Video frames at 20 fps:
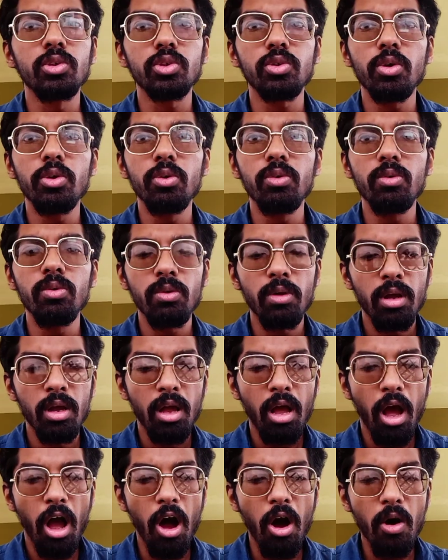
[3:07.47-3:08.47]
to show you
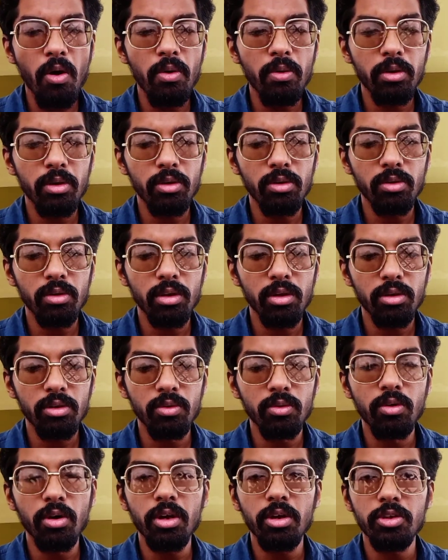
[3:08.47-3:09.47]
how
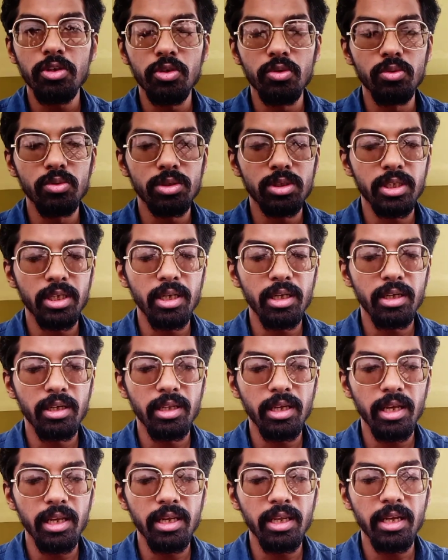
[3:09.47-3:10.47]
you're gonna use the
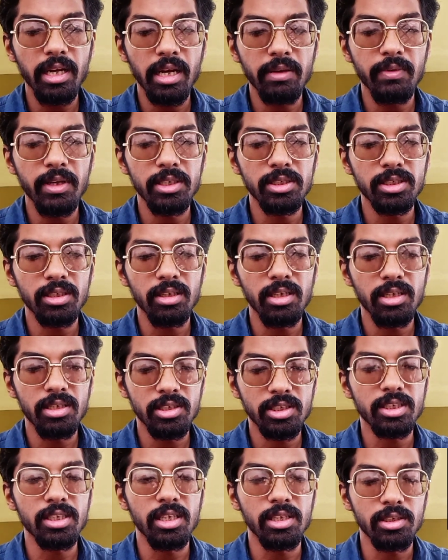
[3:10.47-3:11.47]
Daily Adventure
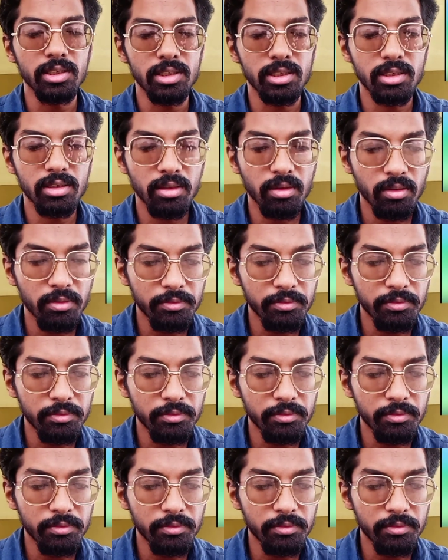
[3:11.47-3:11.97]
Incense.